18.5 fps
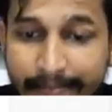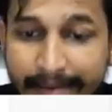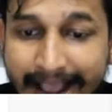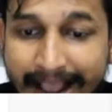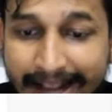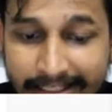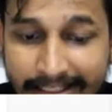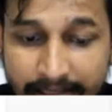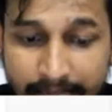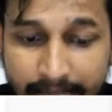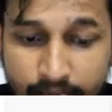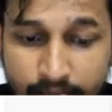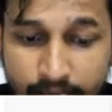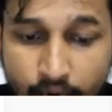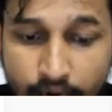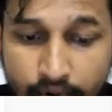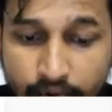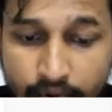maximum
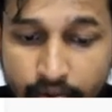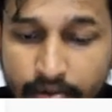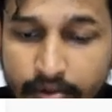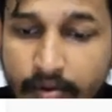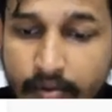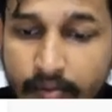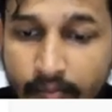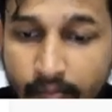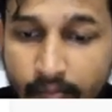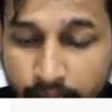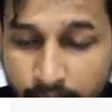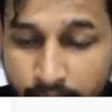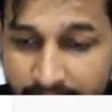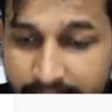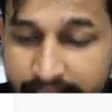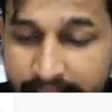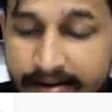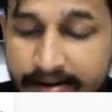go to
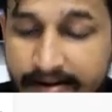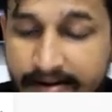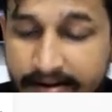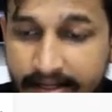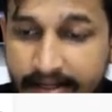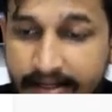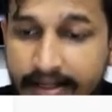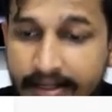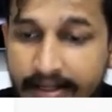130.